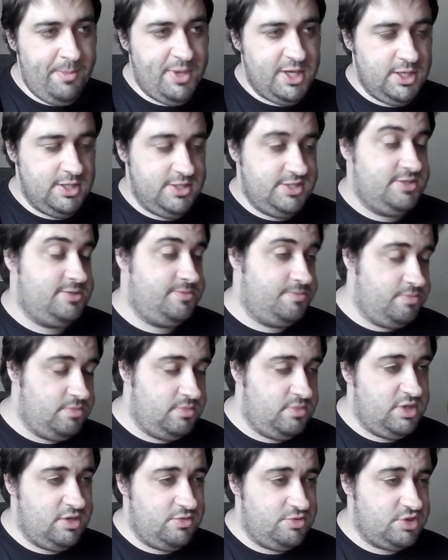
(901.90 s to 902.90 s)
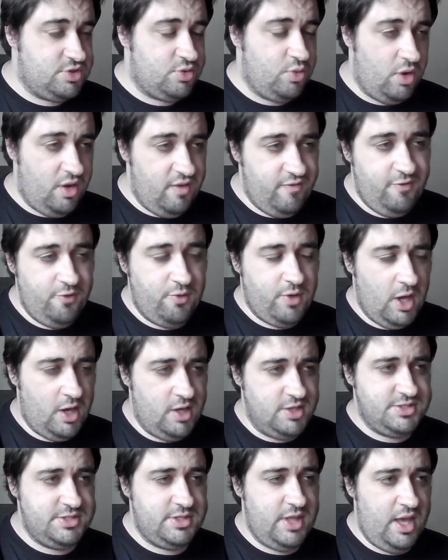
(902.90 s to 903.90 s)
because there was quite a few
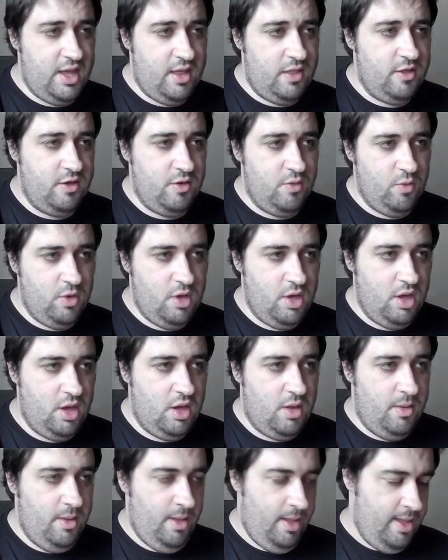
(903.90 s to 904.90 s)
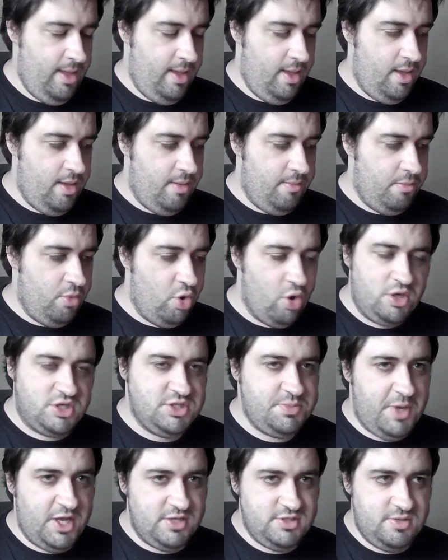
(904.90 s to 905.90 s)
cards there that were more
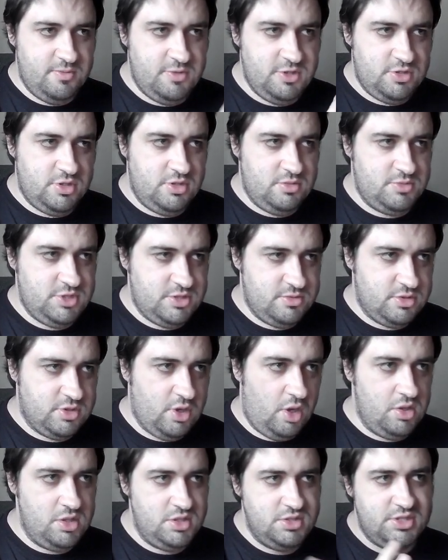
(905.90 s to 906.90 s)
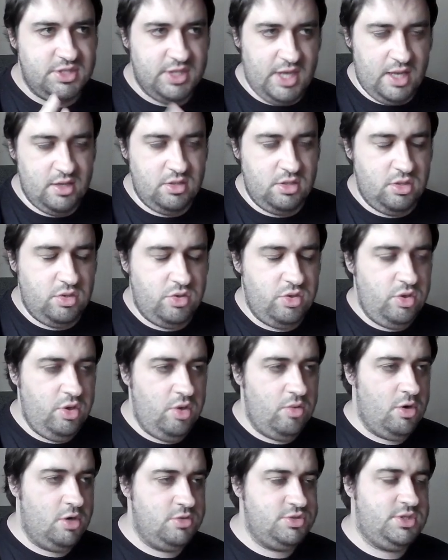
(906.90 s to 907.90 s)
expensive in terms of dollars than
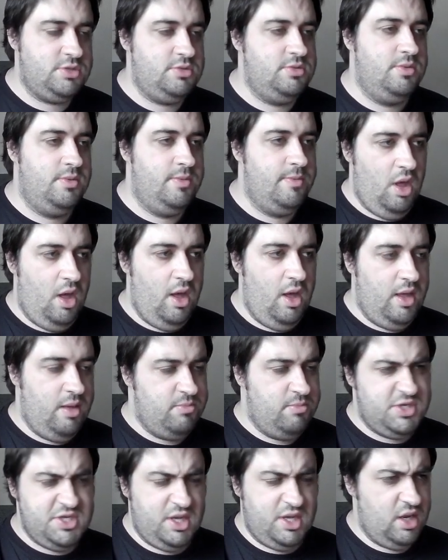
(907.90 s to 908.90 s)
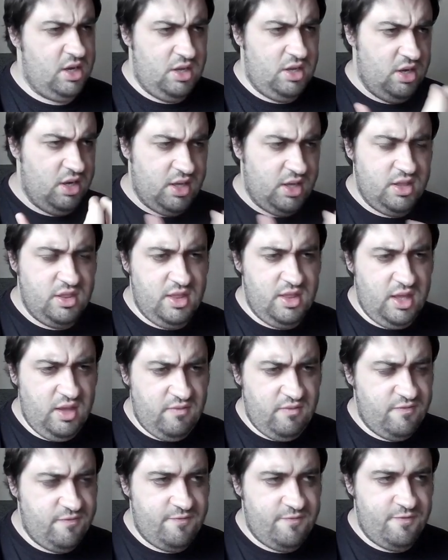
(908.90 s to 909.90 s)
euros, in particular like
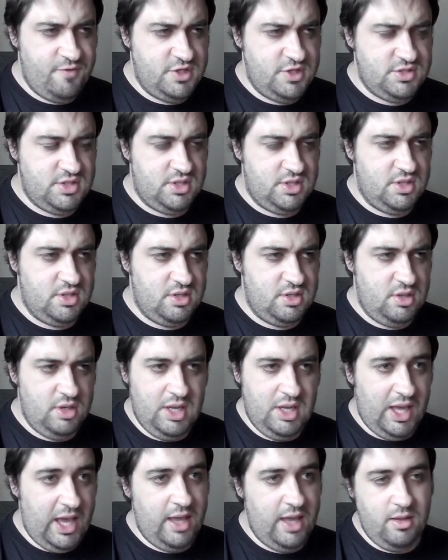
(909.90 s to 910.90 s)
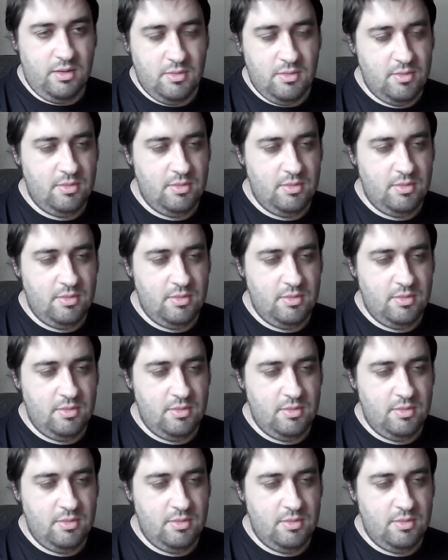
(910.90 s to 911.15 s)
the Freezer Negate.